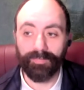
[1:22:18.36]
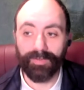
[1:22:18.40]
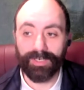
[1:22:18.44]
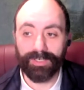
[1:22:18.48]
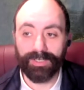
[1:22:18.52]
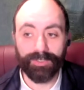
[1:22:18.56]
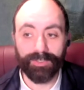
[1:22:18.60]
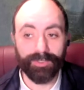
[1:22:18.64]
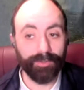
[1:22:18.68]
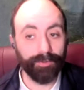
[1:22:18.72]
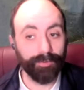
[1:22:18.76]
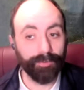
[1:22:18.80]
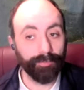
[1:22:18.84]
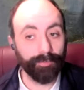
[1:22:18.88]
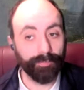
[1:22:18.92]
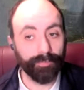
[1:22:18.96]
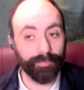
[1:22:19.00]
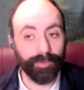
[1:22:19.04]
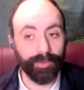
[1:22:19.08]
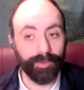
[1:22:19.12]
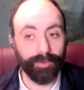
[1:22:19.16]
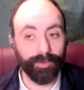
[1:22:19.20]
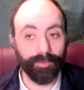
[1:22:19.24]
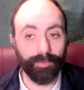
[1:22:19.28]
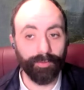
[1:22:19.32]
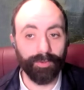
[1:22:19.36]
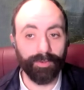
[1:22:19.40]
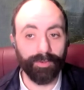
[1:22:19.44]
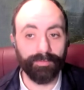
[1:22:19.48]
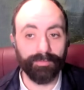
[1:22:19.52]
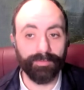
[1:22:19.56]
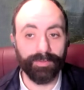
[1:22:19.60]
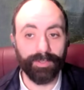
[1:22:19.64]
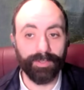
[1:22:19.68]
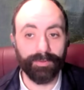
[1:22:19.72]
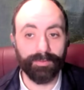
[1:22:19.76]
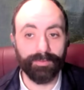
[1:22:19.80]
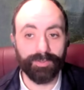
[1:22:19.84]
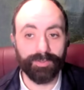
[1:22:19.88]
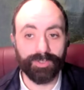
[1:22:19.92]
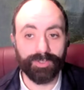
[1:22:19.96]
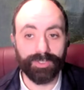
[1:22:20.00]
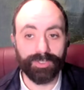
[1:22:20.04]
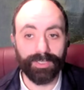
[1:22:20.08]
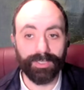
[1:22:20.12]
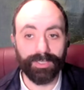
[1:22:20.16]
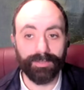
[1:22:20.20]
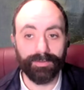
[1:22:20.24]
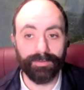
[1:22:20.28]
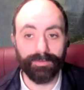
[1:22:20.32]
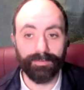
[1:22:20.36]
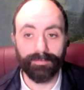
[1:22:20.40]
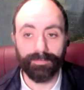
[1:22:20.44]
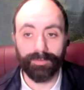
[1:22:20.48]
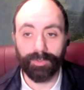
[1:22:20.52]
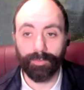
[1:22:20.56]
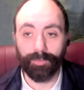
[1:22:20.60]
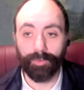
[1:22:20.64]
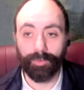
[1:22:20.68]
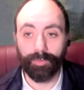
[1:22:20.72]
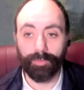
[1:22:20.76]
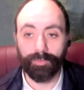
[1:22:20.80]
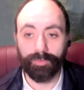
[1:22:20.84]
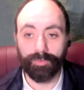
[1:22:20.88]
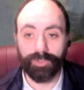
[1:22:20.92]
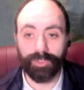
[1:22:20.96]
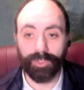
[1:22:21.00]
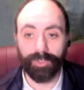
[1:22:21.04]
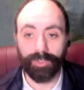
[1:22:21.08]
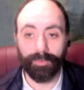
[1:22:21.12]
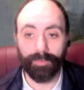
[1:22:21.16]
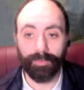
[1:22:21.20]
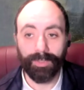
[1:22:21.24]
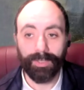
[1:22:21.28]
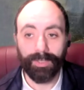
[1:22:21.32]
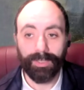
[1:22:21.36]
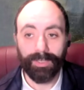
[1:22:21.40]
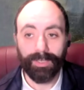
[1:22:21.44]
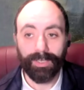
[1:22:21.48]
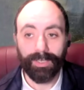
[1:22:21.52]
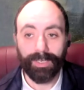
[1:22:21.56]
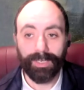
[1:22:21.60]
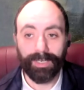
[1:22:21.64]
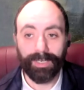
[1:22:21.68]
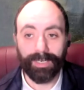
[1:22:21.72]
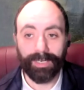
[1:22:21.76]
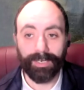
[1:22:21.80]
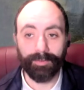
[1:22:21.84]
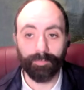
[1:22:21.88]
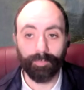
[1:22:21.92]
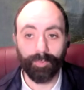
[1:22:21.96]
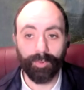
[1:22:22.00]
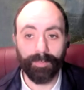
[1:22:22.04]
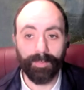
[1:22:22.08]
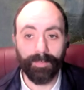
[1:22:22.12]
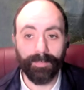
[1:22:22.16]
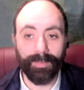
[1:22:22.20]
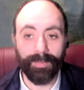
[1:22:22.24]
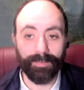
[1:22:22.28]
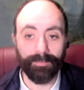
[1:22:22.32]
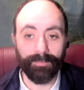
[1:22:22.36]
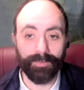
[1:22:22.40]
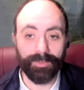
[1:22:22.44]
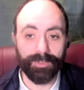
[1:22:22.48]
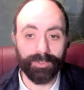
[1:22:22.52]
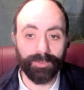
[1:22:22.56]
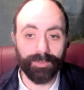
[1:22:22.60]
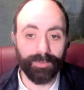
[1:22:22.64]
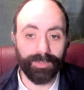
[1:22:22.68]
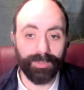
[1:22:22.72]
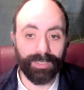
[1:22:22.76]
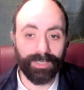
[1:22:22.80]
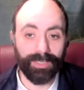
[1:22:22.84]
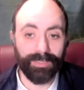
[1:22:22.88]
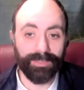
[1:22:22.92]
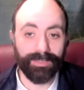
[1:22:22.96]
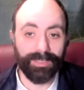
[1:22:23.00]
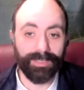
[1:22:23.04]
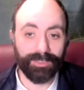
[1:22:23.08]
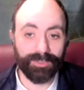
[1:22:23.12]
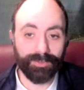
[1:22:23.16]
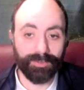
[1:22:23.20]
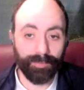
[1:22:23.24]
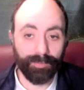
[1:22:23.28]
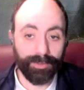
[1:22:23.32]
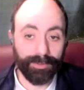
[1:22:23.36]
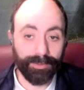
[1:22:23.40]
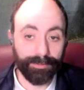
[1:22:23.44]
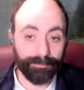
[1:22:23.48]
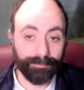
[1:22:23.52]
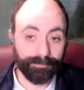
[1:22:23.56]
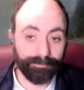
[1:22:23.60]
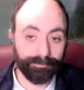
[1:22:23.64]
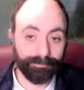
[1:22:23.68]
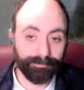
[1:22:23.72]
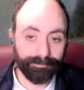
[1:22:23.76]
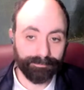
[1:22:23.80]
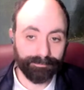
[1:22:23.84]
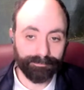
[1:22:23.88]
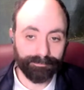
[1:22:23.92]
Thank you for all of those of you who do, and we'll be back with you again next week.